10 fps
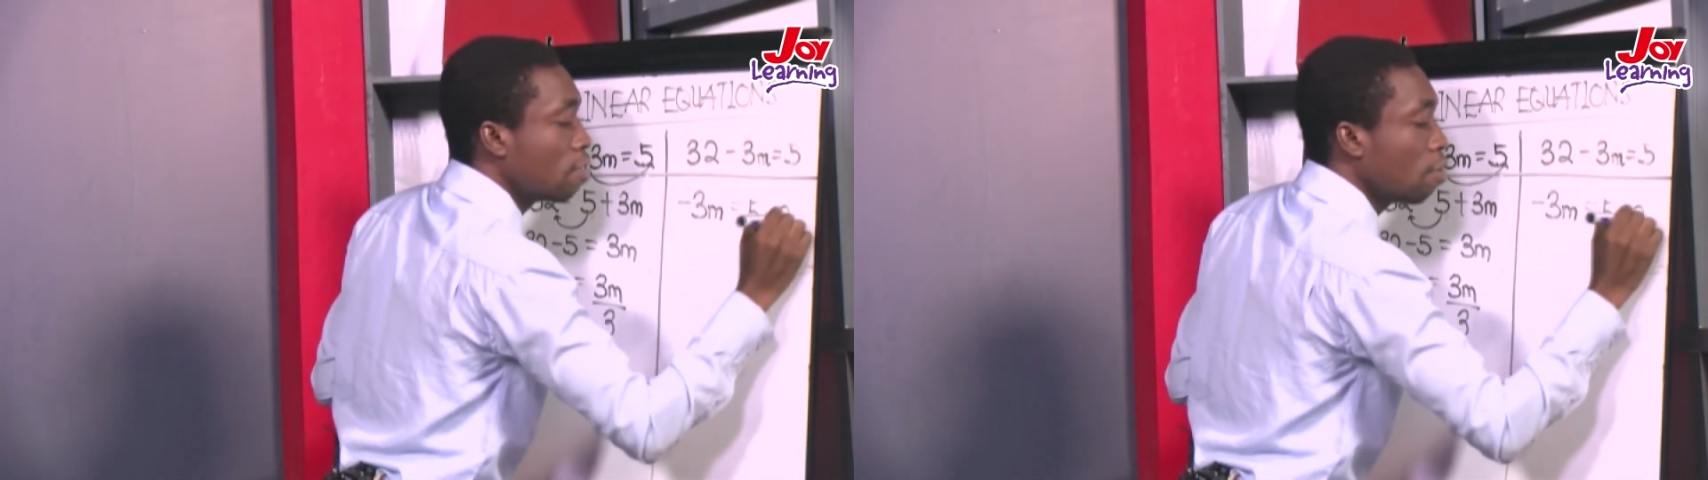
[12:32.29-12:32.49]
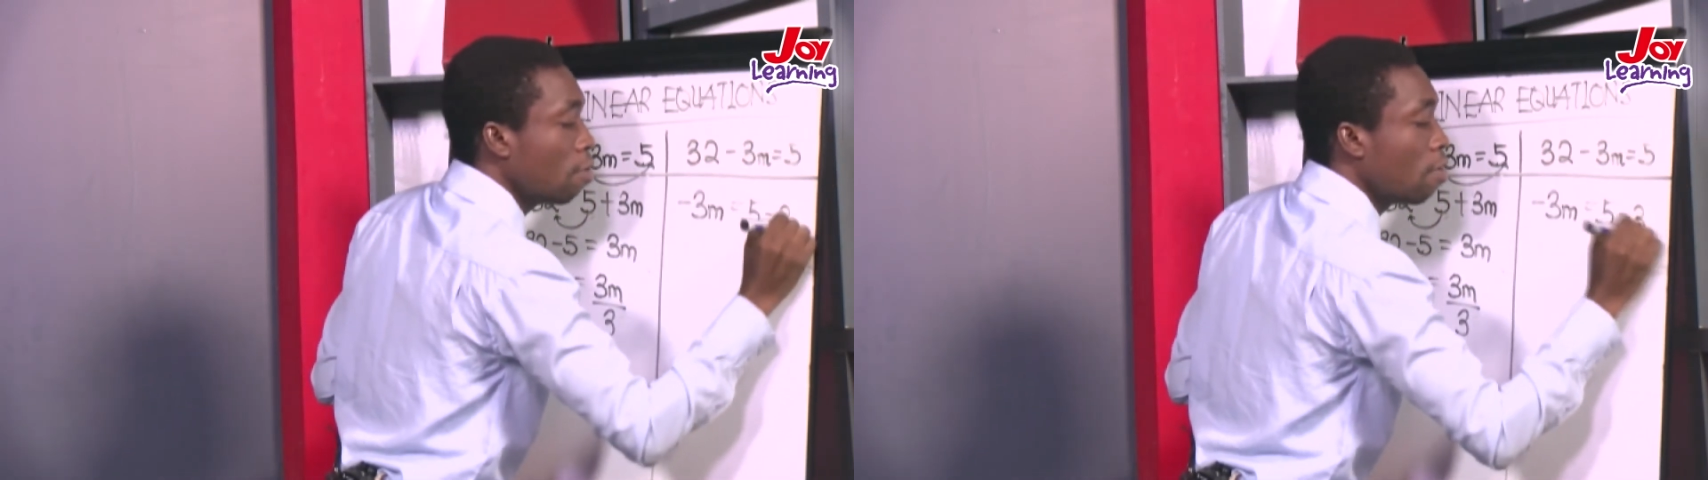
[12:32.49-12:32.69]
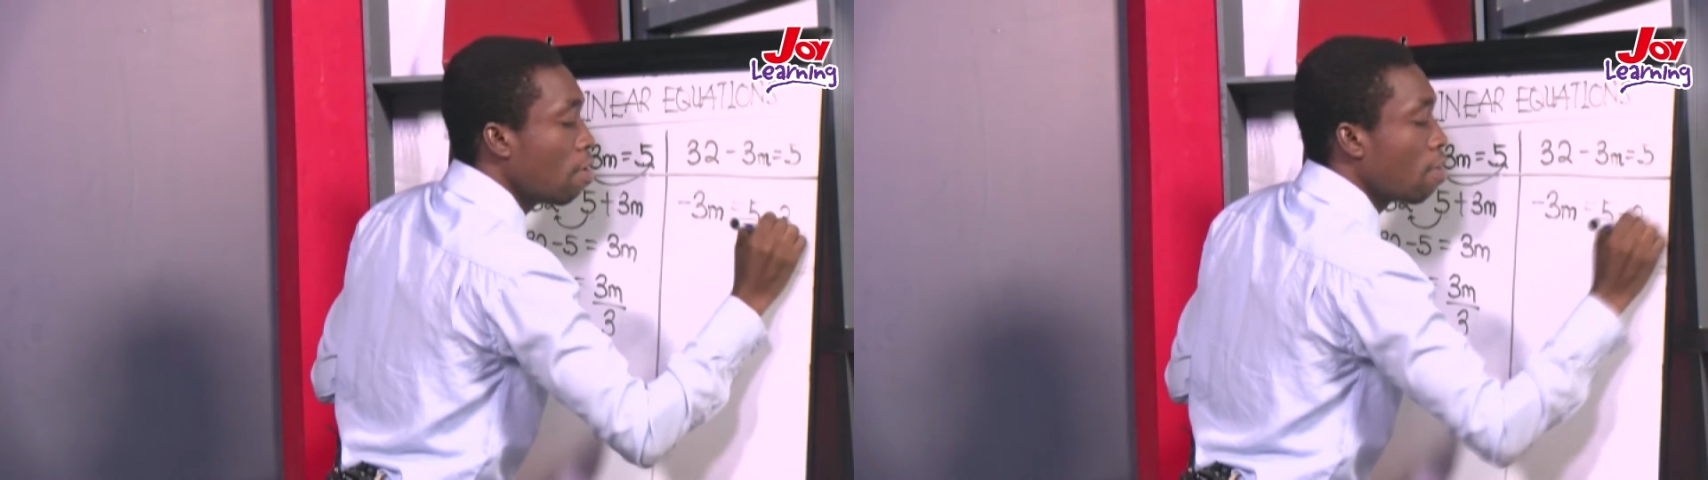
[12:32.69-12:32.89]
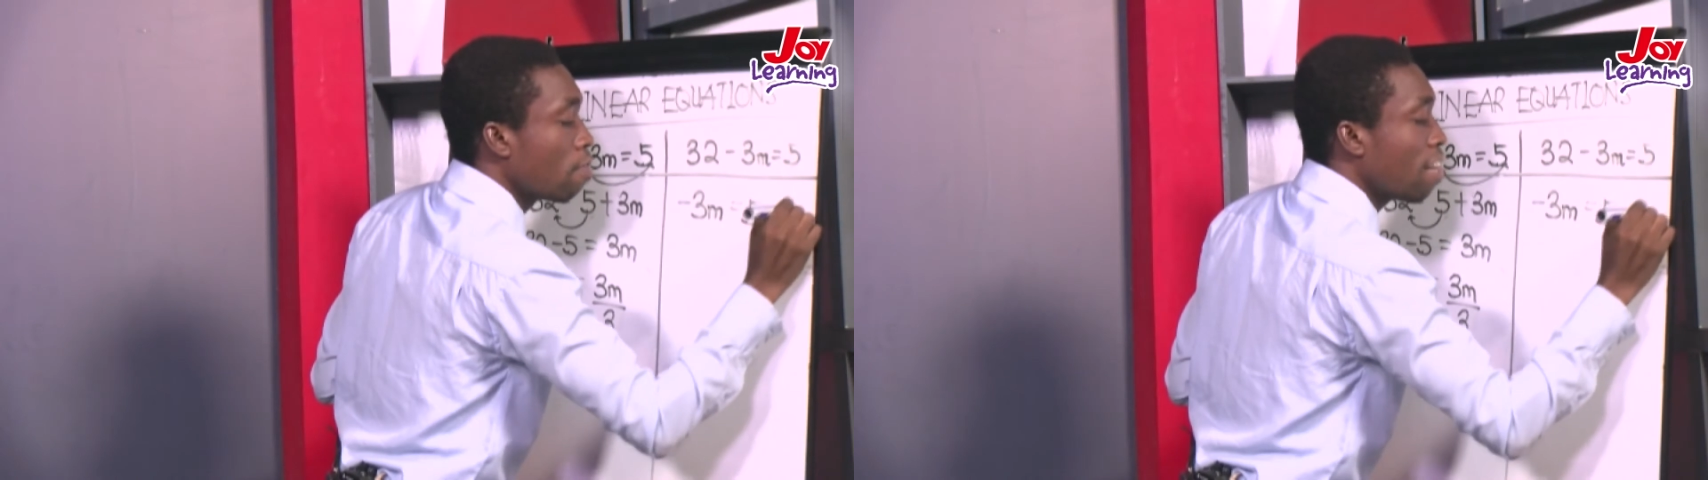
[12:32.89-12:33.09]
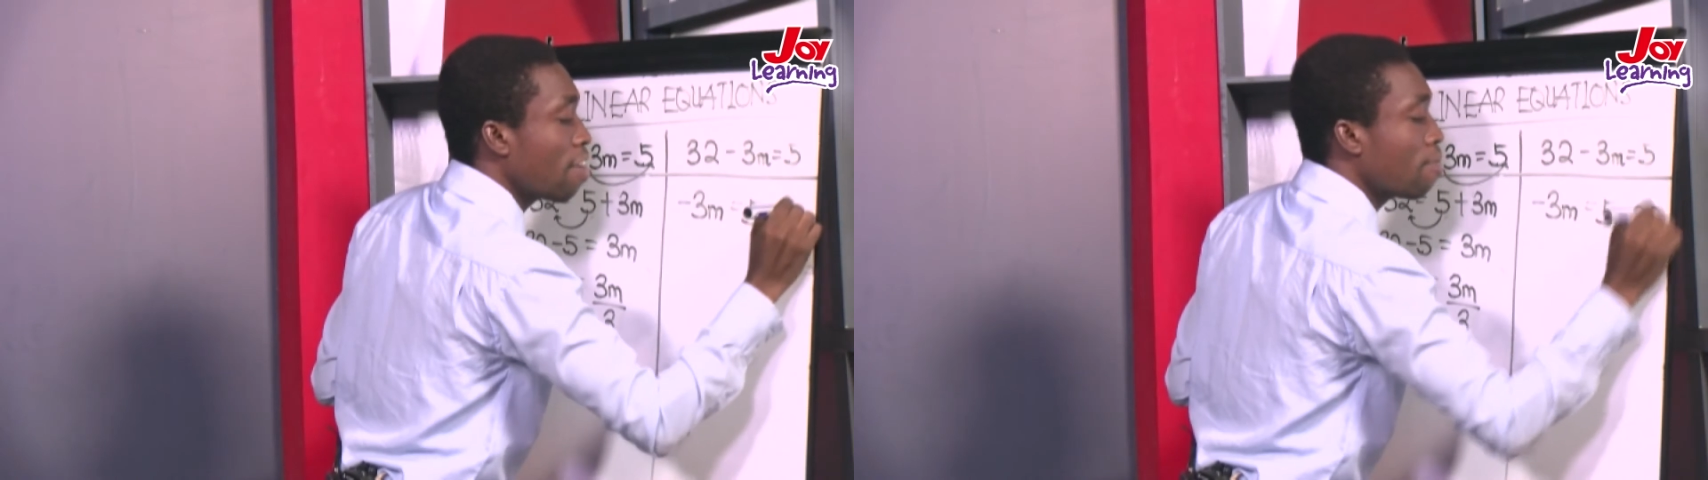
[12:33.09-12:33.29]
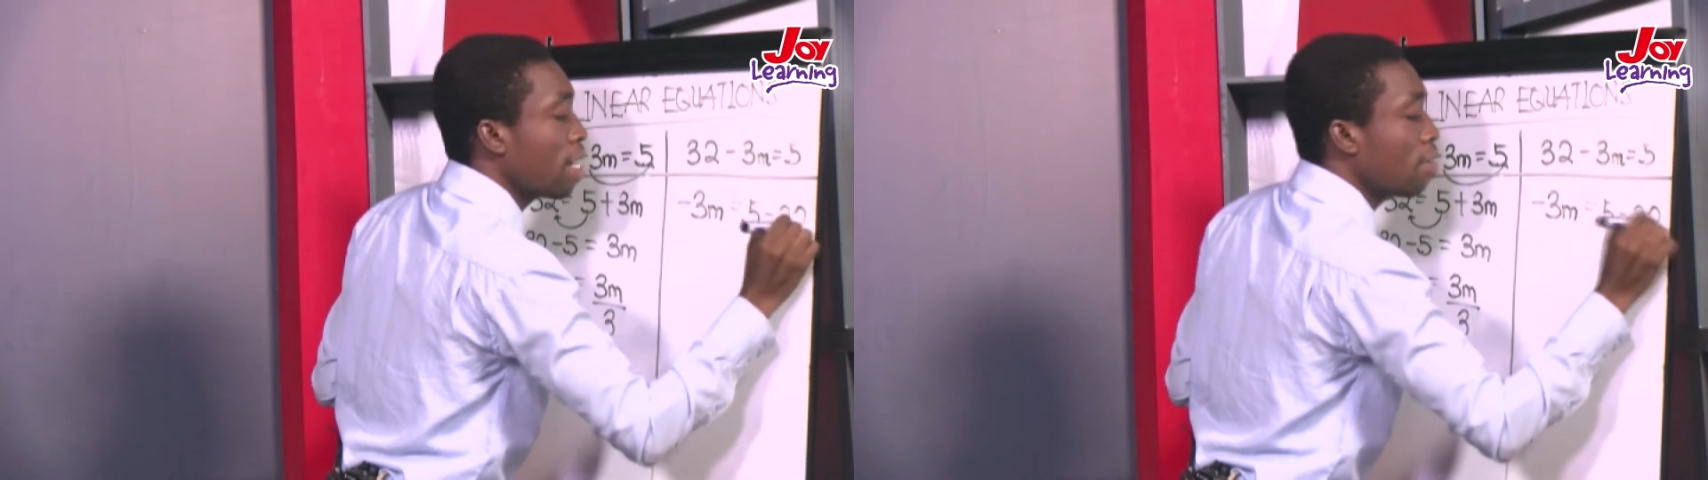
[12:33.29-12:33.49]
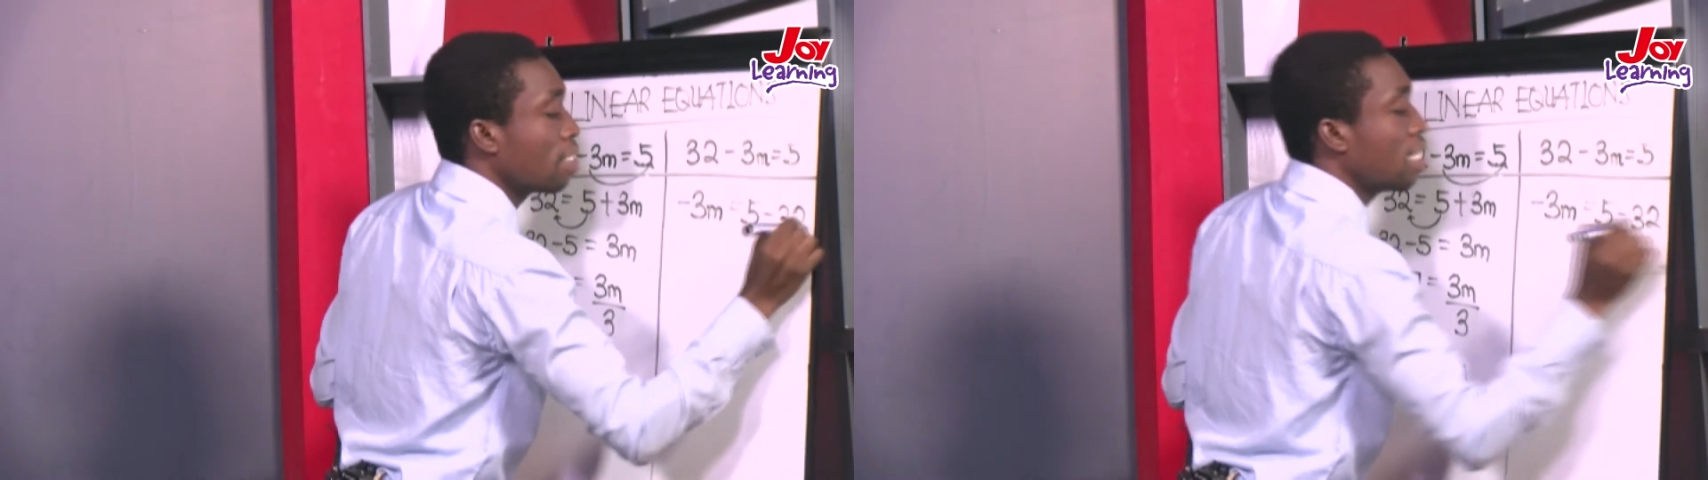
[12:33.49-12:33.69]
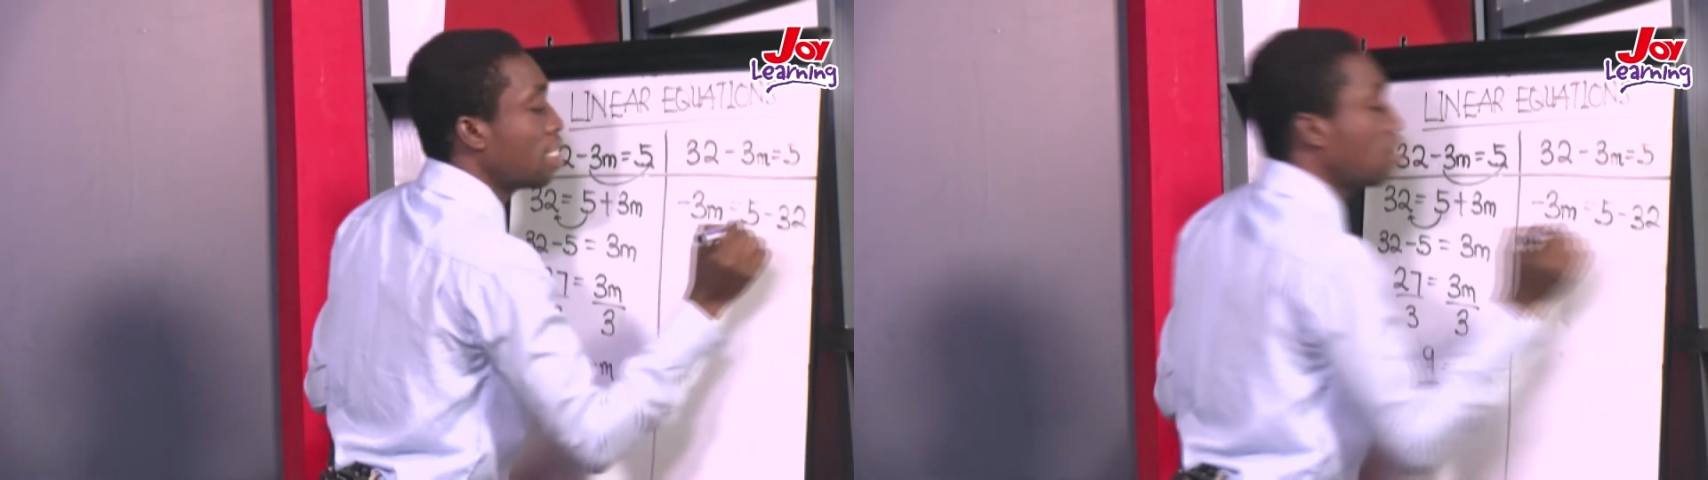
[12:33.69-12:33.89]
So 5 minus
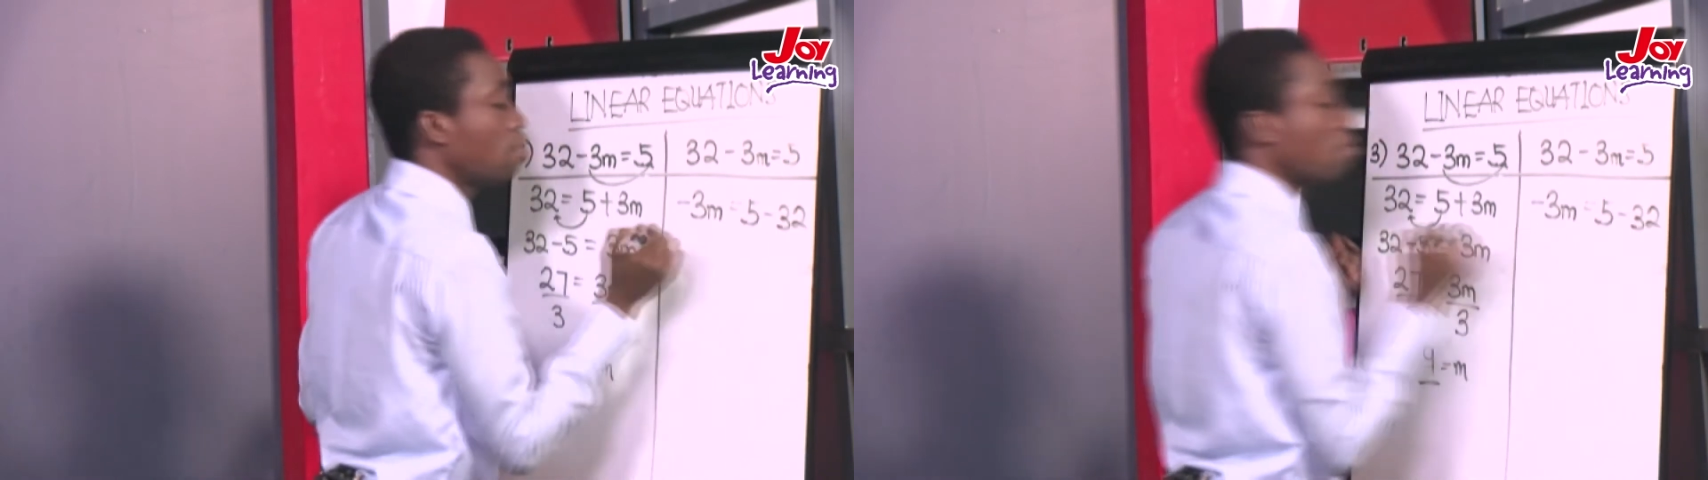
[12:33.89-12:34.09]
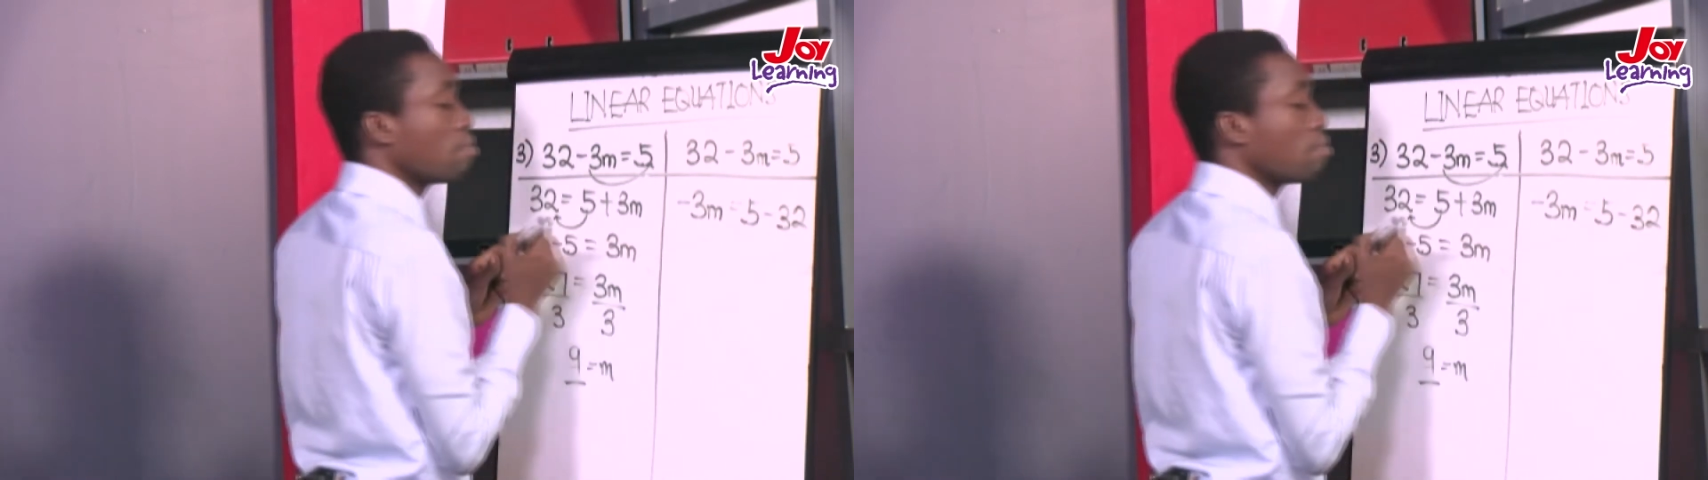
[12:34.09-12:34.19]
32.